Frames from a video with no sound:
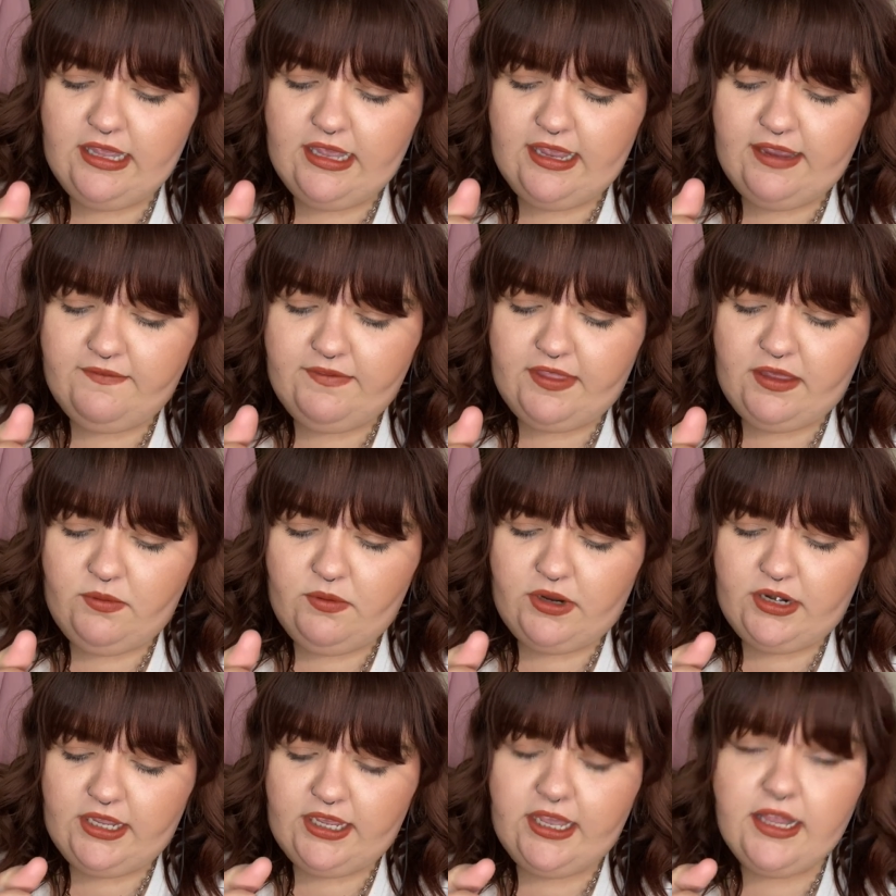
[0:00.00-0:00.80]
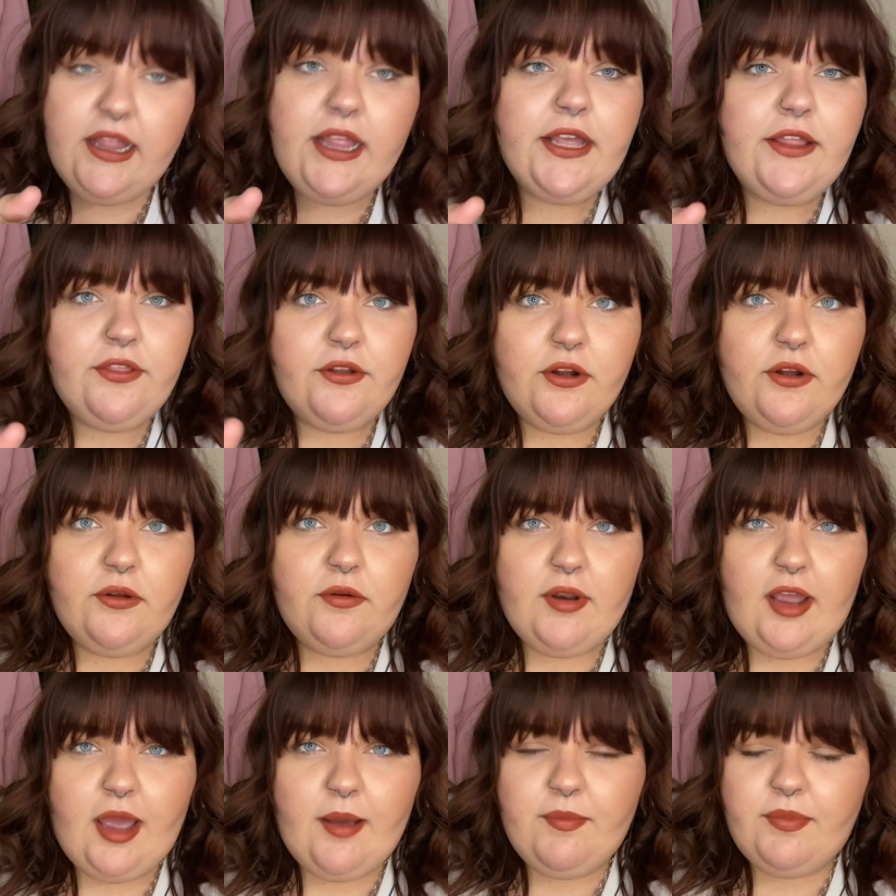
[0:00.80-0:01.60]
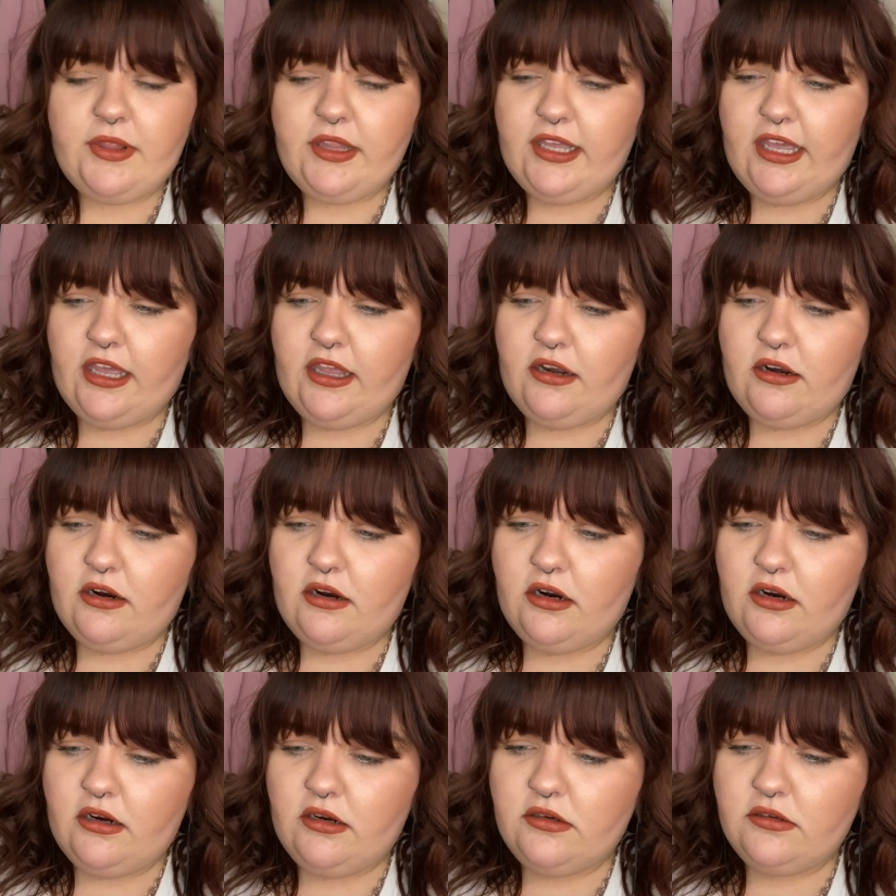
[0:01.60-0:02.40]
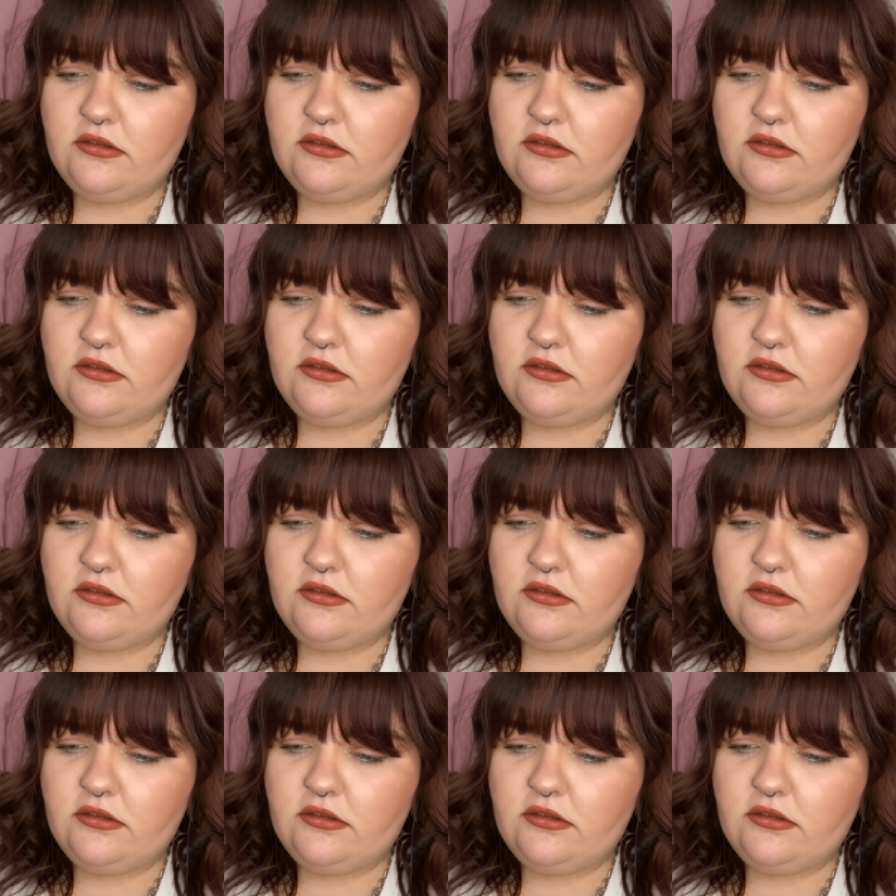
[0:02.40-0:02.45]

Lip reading: if they want to get like their own applicator.